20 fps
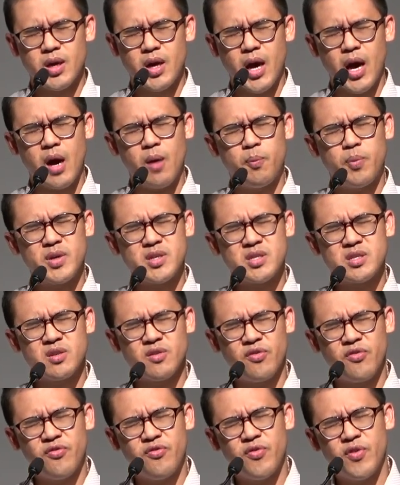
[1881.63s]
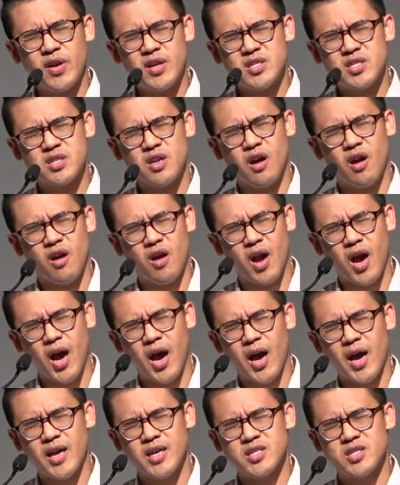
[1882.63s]
Help us to fix our
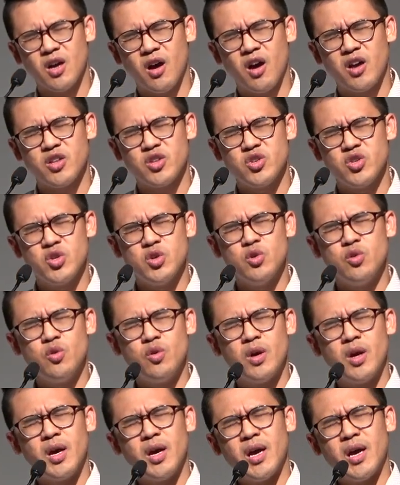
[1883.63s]
eyes on You